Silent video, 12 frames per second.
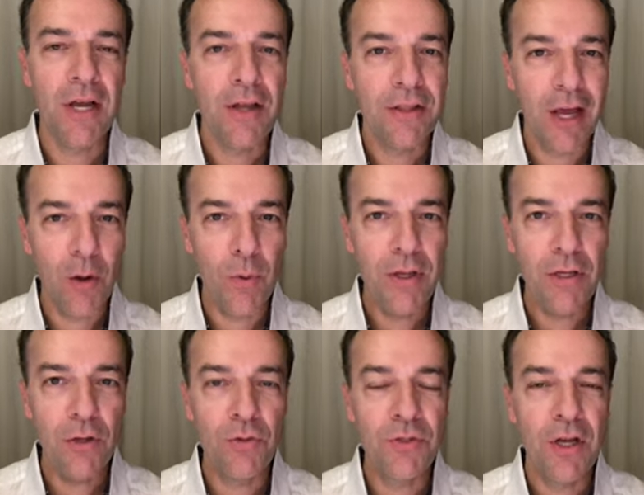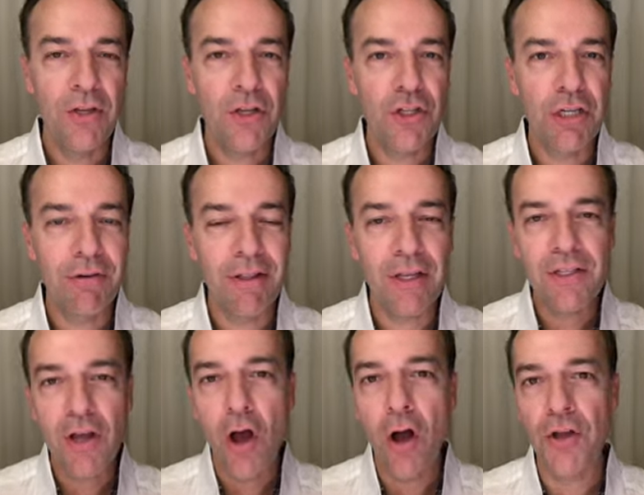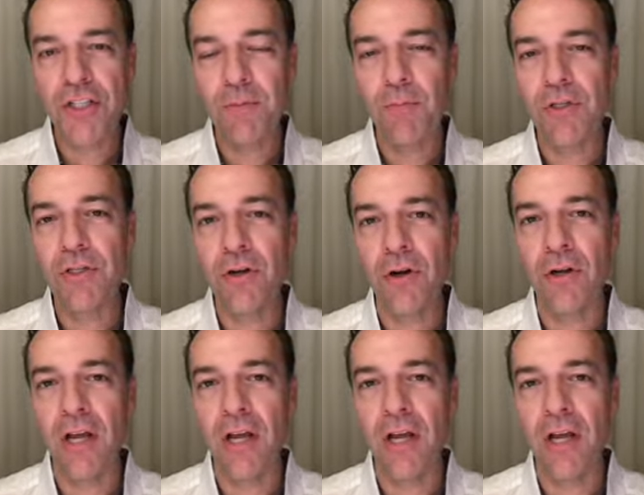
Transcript: that we use to generate this awesome return